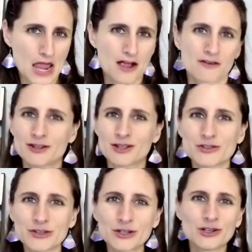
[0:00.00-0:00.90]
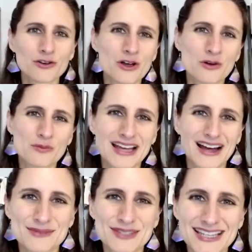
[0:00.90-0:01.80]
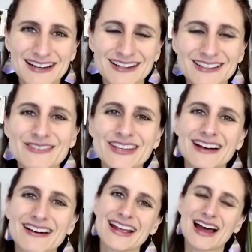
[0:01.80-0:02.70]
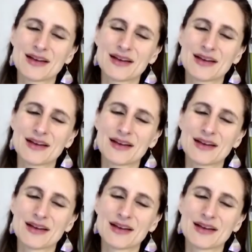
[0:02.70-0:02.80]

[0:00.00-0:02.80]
For those of you who don't know me, I'm Sarah Olivieri.